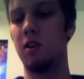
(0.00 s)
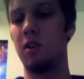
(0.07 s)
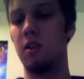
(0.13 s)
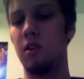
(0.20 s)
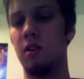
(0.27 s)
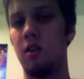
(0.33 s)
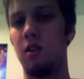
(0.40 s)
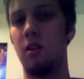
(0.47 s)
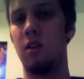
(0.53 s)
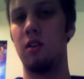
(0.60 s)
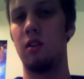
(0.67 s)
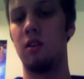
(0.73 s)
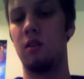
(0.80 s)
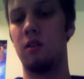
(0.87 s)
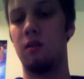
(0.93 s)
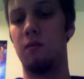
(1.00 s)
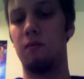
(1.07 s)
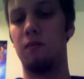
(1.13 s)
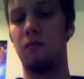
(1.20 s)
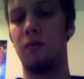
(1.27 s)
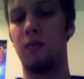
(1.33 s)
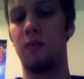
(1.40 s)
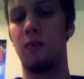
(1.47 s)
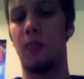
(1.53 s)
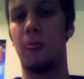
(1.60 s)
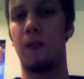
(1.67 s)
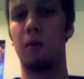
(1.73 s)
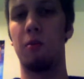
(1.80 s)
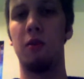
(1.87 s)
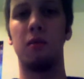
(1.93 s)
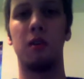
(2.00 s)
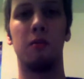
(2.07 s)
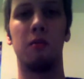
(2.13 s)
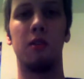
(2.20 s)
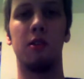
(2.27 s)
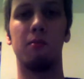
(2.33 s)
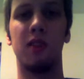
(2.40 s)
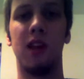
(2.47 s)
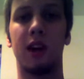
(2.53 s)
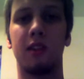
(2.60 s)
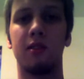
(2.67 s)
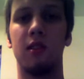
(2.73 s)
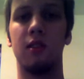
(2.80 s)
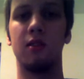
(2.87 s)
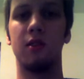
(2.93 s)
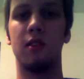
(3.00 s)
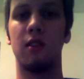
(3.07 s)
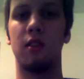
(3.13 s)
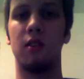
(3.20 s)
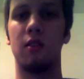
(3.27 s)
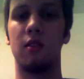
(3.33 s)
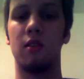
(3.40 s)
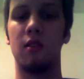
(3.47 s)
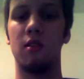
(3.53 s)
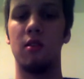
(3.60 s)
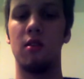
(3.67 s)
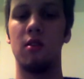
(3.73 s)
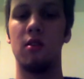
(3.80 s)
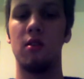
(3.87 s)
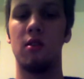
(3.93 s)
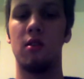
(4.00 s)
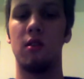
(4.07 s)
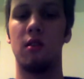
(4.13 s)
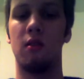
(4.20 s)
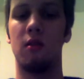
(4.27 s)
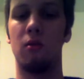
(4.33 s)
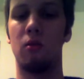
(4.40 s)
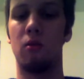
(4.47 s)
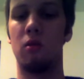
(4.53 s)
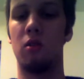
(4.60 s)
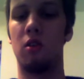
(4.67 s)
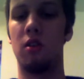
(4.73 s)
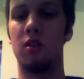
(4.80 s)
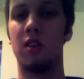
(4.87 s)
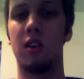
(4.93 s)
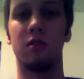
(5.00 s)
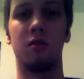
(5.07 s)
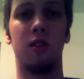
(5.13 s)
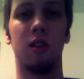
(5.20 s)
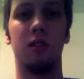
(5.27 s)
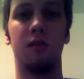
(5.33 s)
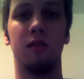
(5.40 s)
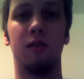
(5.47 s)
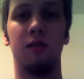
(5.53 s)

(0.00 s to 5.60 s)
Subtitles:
but I'm hoping to pull Black Sun Zenith or Tezzeret.